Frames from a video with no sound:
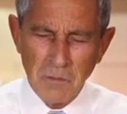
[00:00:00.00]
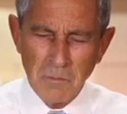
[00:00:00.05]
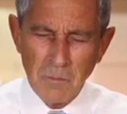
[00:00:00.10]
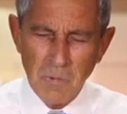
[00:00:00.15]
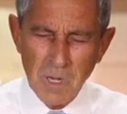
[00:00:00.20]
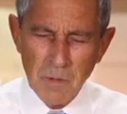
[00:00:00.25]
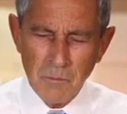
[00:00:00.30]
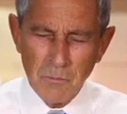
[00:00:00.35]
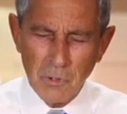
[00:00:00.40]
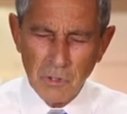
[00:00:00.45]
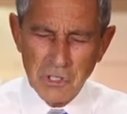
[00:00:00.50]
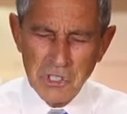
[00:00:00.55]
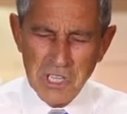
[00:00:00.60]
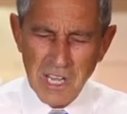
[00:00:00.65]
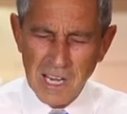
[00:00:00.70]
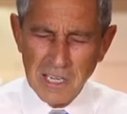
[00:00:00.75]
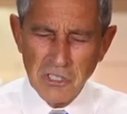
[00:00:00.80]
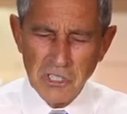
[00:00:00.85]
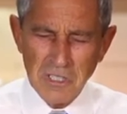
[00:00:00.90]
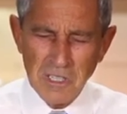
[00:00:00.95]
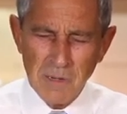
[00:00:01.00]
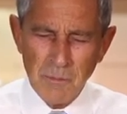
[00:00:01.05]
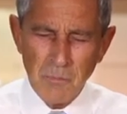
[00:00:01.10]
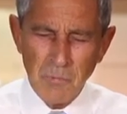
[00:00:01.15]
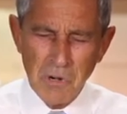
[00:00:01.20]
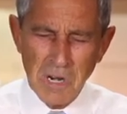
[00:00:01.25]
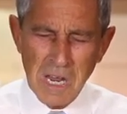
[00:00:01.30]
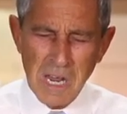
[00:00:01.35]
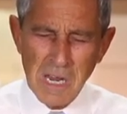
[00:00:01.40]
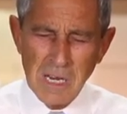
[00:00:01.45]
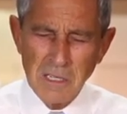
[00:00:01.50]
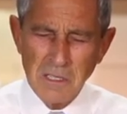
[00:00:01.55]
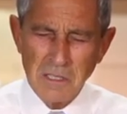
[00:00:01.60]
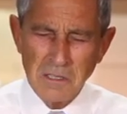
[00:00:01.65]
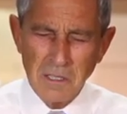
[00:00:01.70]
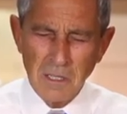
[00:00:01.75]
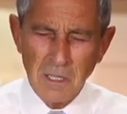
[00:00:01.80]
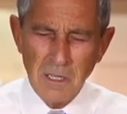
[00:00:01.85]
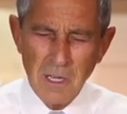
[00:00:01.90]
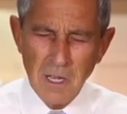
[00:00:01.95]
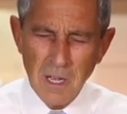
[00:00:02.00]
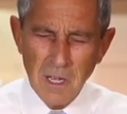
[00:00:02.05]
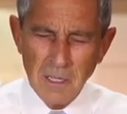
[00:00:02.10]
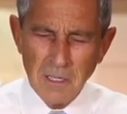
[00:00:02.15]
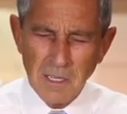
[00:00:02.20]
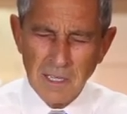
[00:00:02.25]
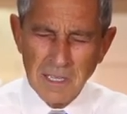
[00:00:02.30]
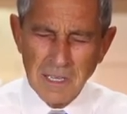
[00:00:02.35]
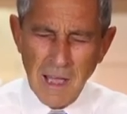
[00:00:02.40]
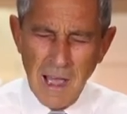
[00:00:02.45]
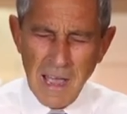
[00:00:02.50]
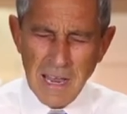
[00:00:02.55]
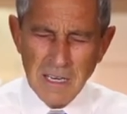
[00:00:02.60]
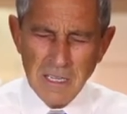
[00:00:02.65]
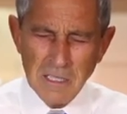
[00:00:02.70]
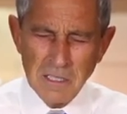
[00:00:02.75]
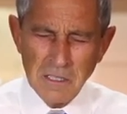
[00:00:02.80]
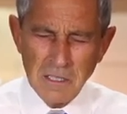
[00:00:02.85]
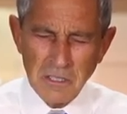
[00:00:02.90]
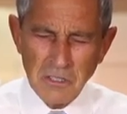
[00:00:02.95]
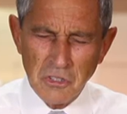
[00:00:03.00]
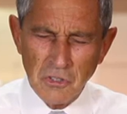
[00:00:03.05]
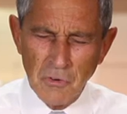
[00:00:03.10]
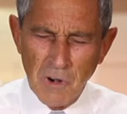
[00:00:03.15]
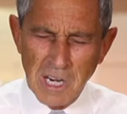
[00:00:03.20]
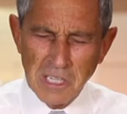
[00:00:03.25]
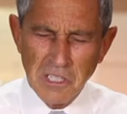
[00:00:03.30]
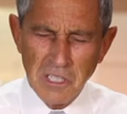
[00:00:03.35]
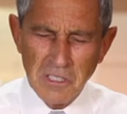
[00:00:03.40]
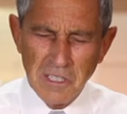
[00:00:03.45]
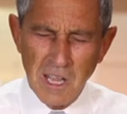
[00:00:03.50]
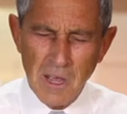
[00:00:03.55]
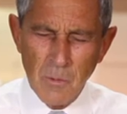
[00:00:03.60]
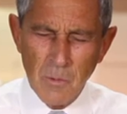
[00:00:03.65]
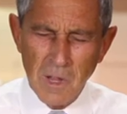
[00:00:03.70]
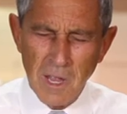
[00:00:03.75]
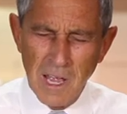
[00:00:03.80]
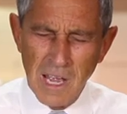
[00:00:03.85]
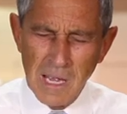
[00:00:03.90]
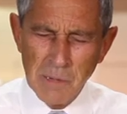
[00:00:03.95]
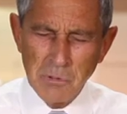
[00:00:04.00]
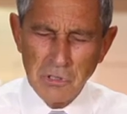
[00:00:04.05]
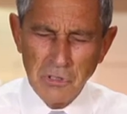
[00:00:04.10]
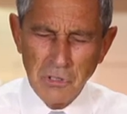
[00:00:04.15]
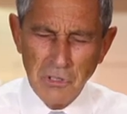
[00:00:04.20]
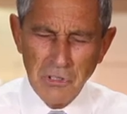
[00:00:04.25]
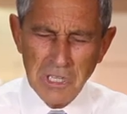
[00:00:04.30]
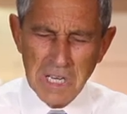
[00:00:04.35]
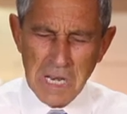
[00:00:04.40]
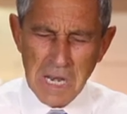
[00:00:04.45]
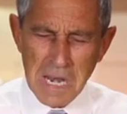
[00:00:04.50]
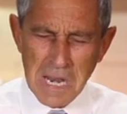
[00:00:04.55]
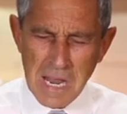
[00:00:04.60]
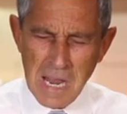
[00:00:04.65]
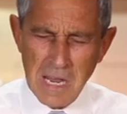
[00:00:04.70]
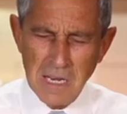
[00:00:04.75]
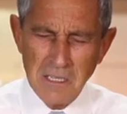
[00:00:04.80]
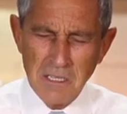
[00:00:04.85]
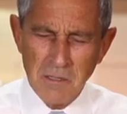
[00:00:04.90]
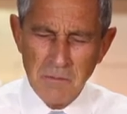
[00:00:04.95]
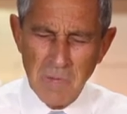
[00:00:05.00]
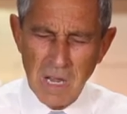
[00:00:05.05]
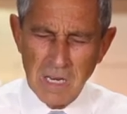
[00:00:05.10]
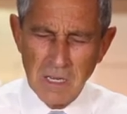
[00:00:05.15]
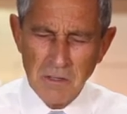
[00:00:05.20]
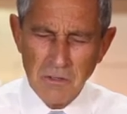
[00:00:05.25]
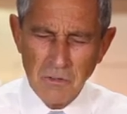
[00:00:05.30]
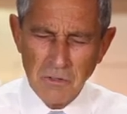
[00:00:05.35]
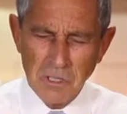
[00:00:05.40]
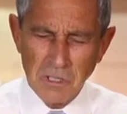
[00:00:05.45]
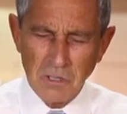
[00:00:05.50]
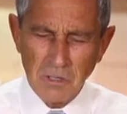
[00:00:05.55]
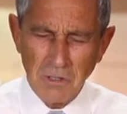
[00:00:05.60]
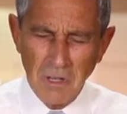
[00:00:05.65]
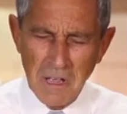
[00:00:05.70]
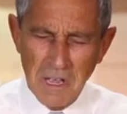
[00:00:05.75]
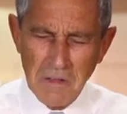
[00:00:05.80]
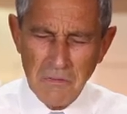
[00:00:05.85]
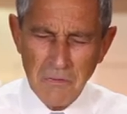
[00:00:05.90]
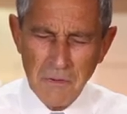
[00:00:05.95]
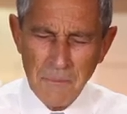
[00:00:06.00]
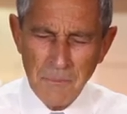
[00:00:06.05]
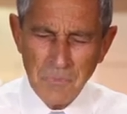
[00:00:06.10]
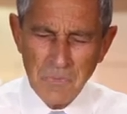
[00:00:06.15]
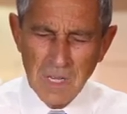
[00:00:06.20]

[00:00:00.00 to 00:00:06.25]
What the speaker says: the protection it brings, the guidance and direction that we absolutely need to make it through this life.